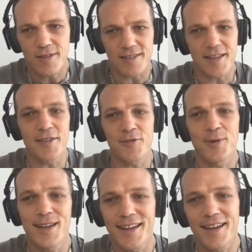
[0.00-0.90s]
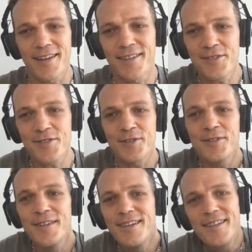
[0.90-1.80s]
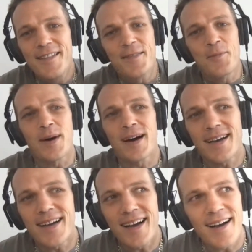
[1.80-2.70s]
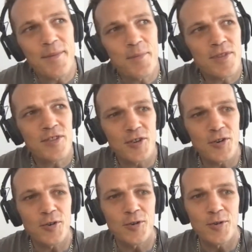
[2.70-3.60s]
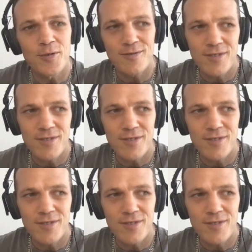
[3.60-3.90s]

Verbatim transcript: six days a week like I used to, but I'm still,